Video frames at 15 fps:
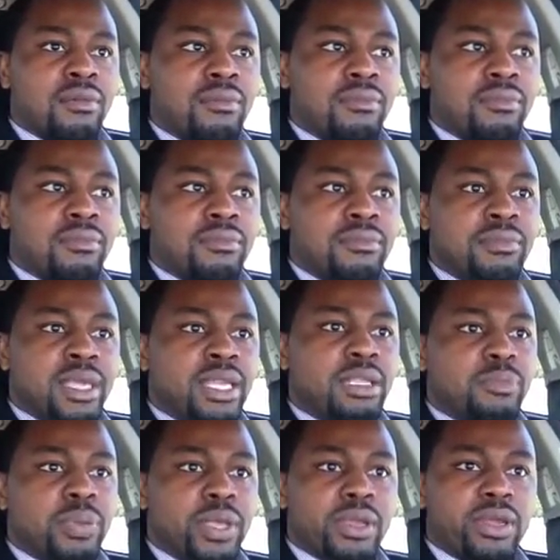
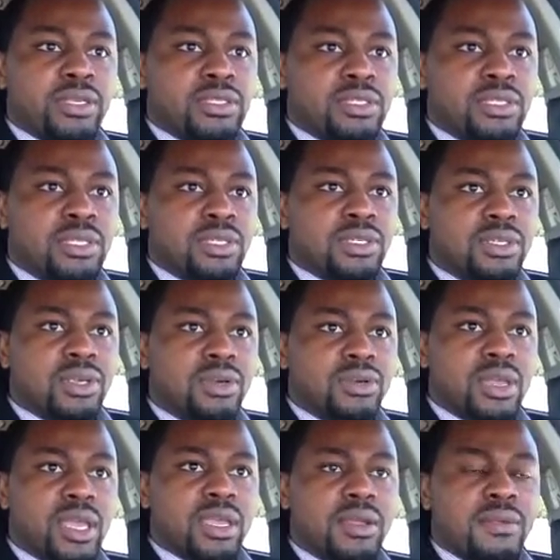many periods.
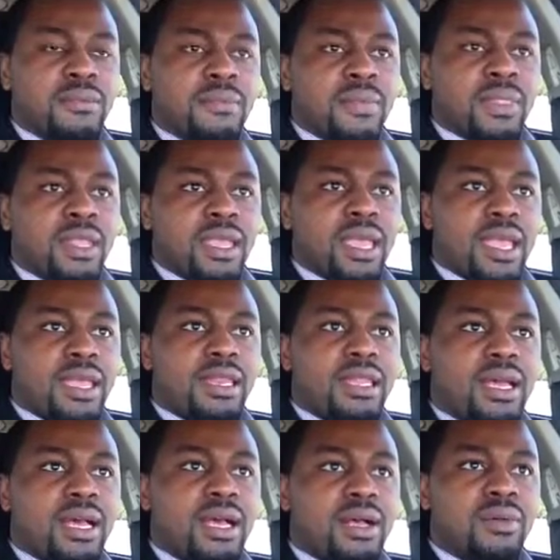Okay, and
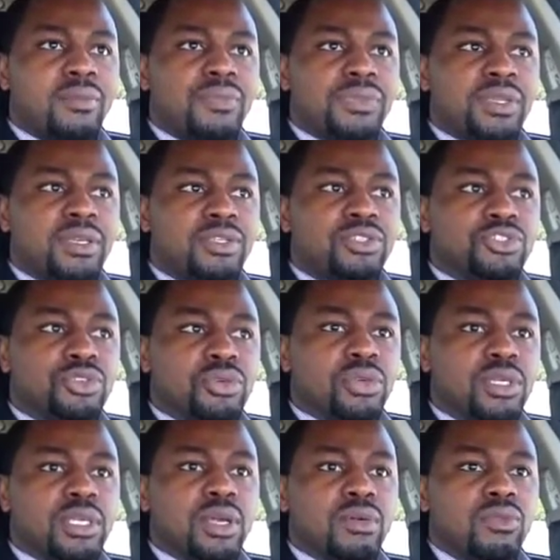
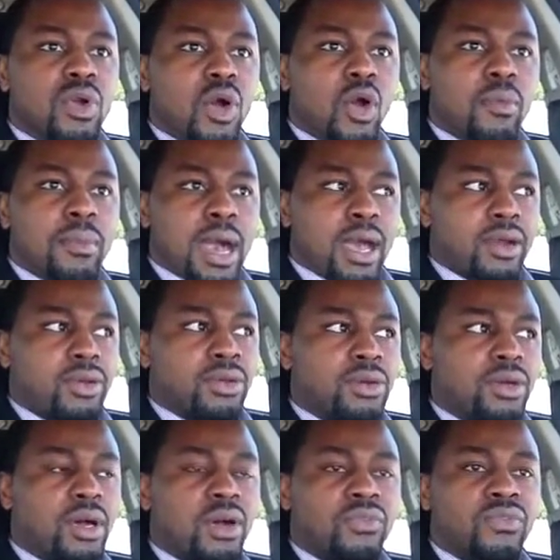truly a role model
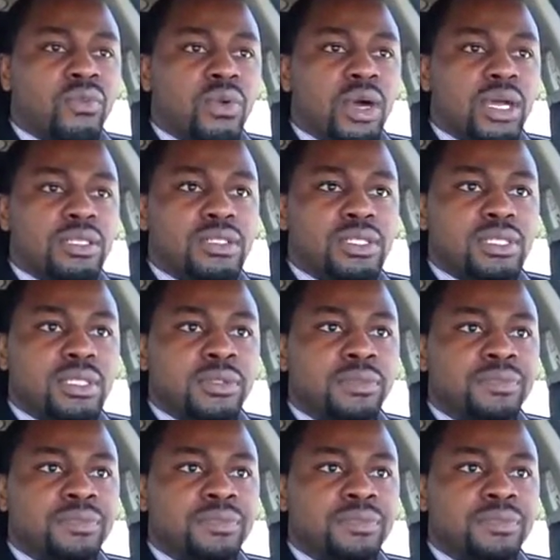of what